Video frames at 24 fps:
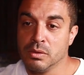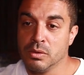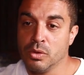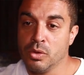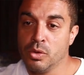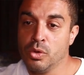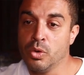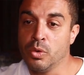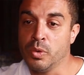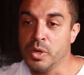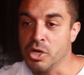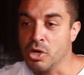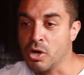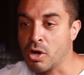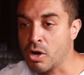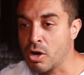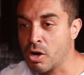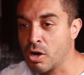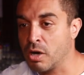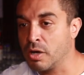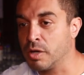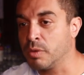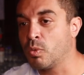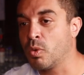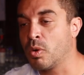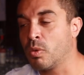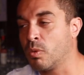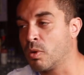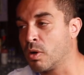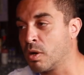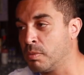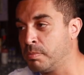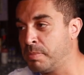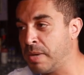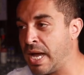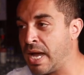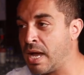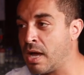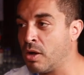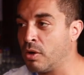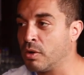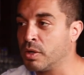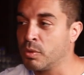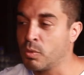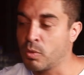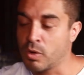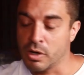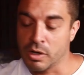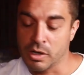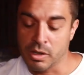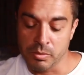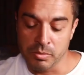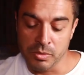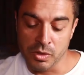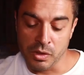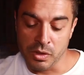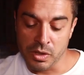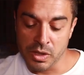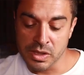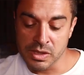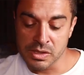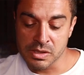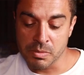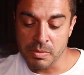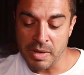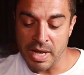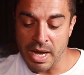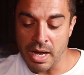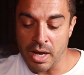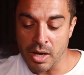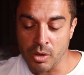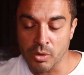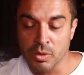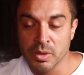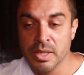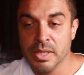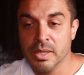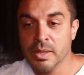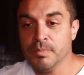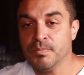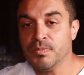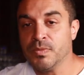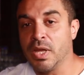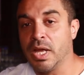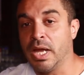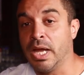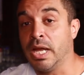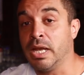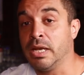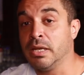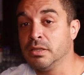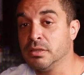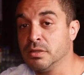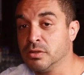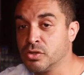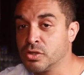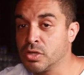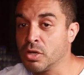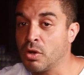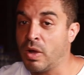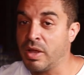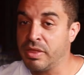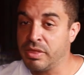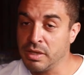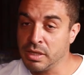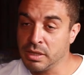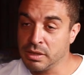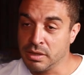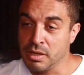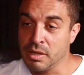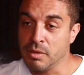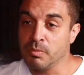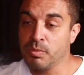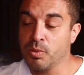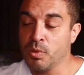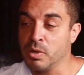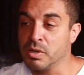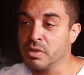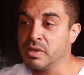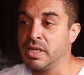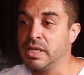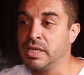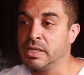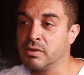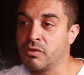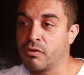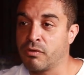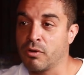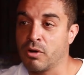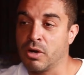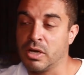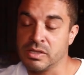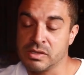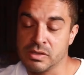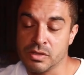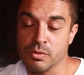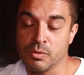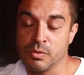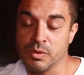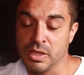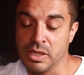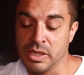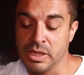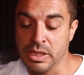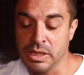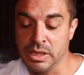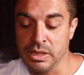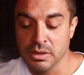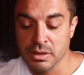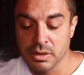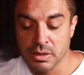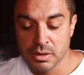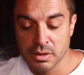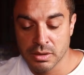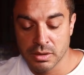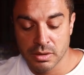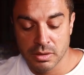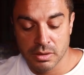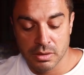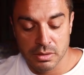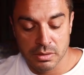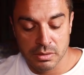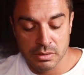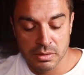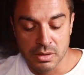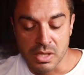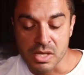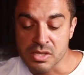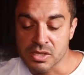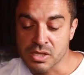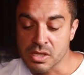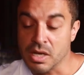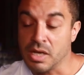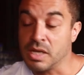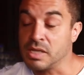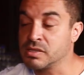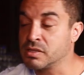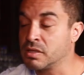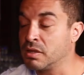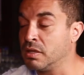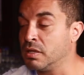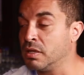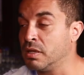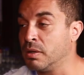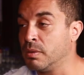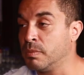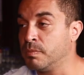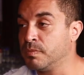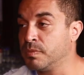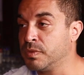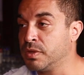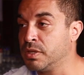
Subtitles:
who we are and what we're about and what our community's about. And so I think the important thing is for us to really discuss the